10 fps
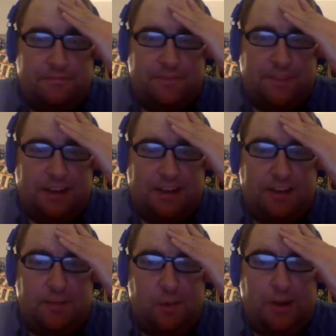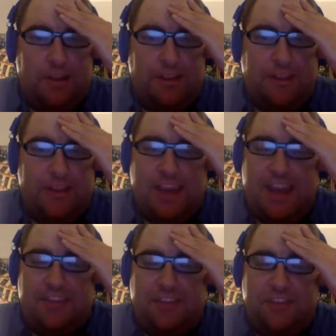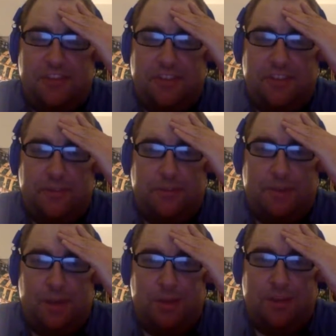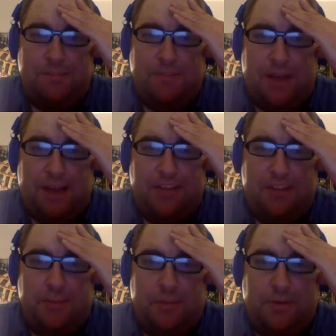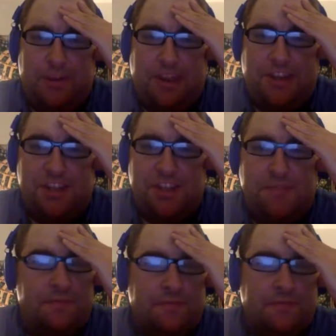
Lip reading: And at this point, I think the A's are just looking for some healthy bodies in the rotation.